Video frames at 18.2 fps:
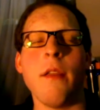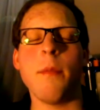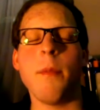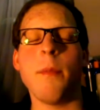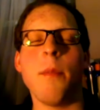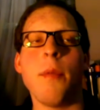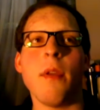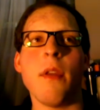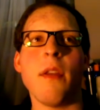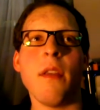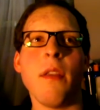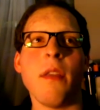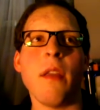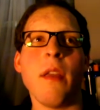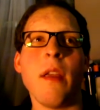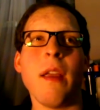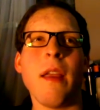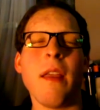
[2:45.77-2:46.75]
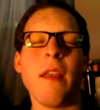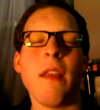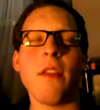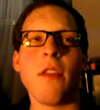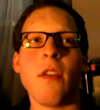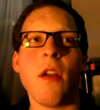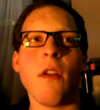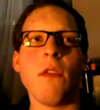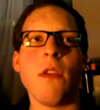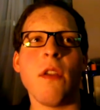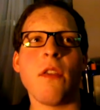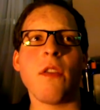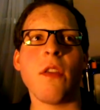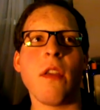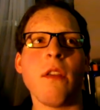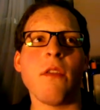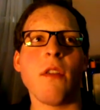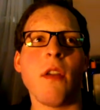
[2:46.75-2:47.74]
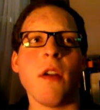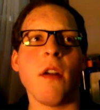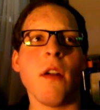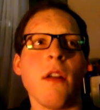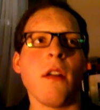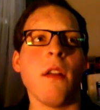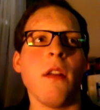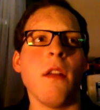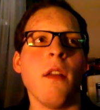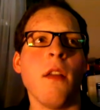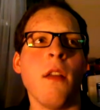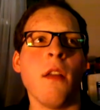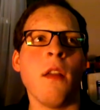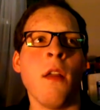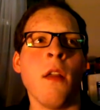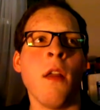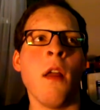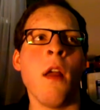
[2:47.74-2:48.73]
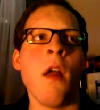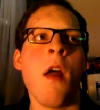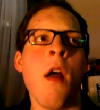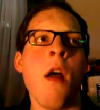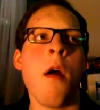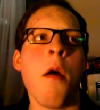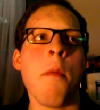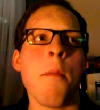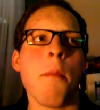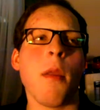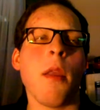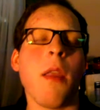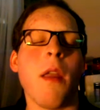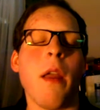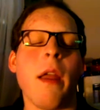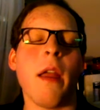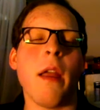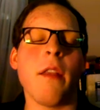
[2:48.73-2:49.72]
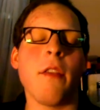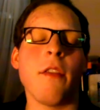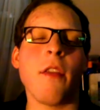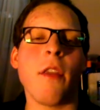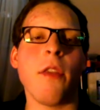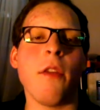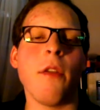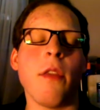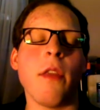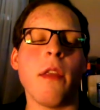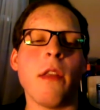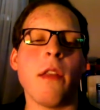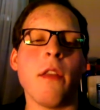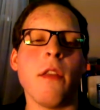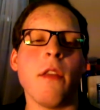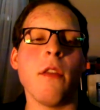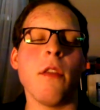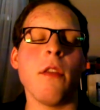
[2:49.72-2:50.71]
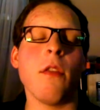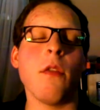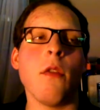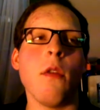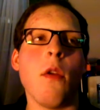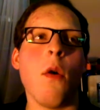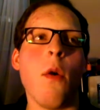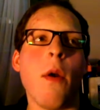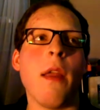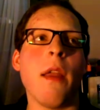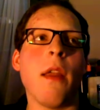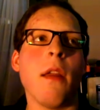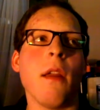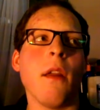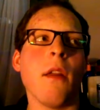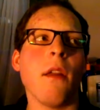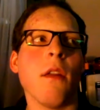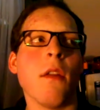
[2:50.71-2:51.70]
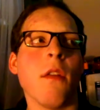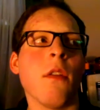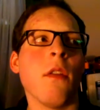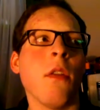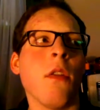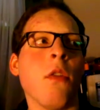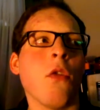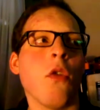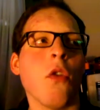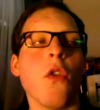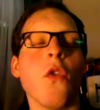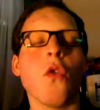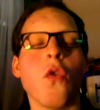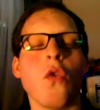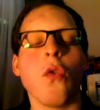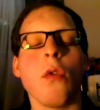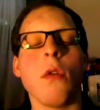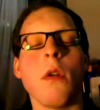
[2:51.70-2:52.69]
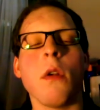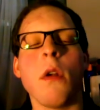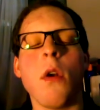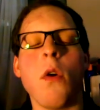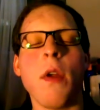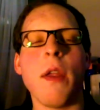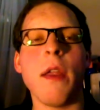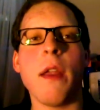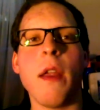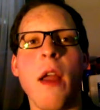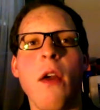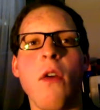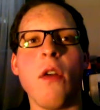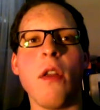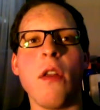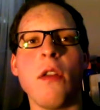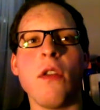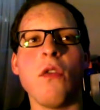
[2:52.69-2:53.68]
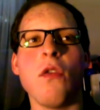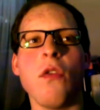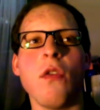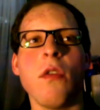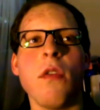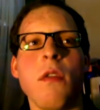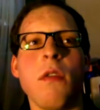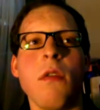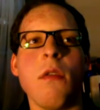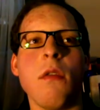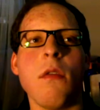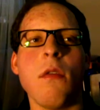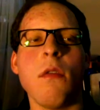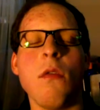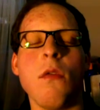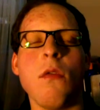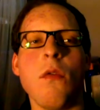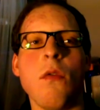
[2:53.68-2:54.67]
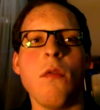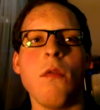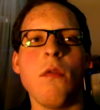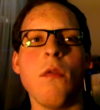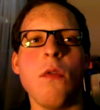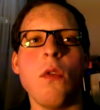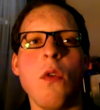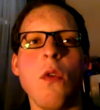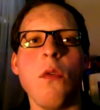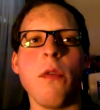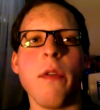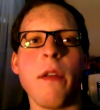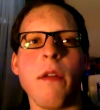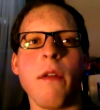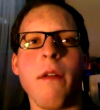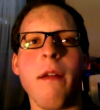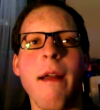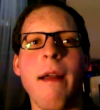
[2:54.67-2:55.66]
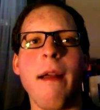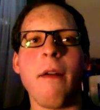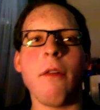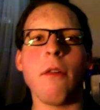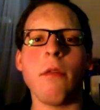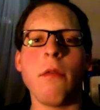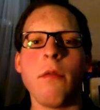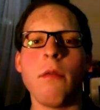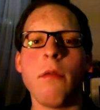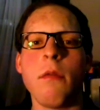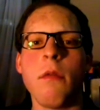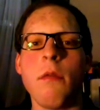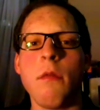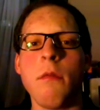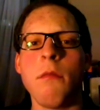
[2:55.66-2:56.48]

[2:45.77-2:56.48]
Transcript: And but then again, it's obvious I've got plans other than going to the store, going out and just goofing around.